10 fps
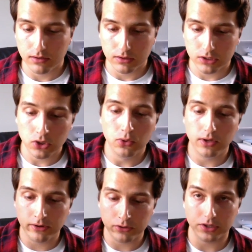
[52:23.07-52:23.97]
two
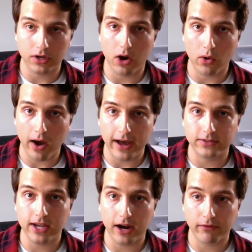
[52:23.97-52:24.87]
years ago I
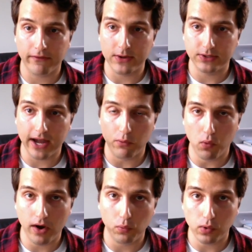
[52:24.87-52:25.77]
sacrificed that
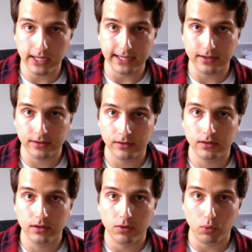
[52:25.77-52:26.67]
one week
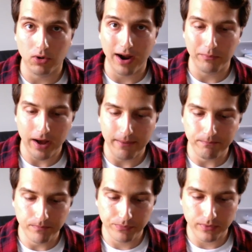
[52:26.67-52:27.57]
where I, I,
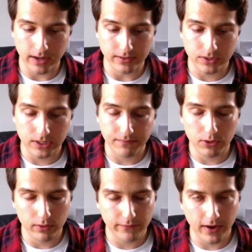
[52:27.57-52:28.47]
I instead of
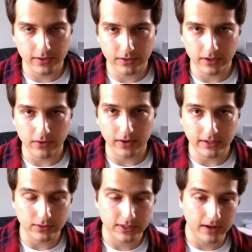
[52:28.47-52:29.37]
doing fun, you know, like,
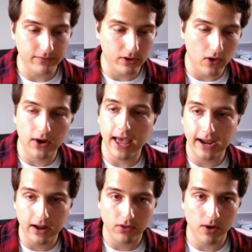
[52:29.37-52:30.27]
instead of going hanging
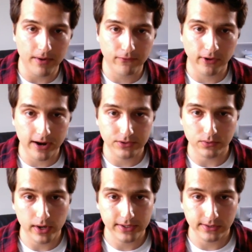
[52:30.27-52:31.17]
out with all my friends and
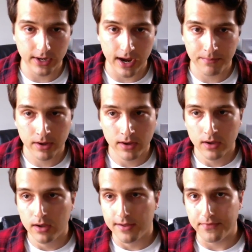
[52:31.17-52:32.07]
wasting time,
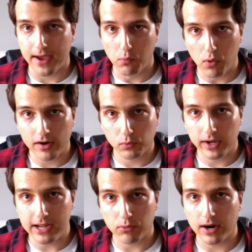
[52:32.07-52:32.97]
that one
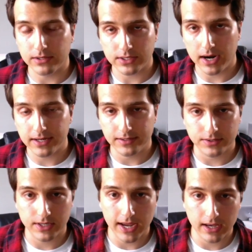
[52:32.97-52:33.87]
week where I decided to
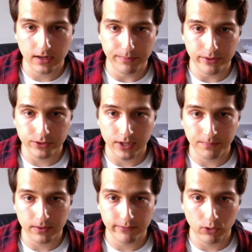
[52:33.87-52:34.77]
stay in and build
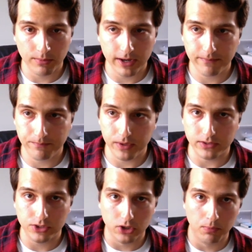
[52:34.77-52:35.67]
something for me, it's
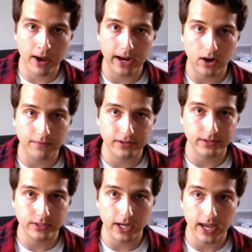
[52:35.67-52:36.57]
still paying off to
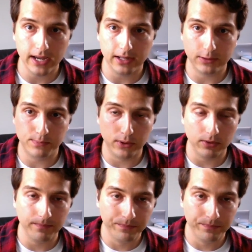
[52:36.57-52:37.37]
this day. It's built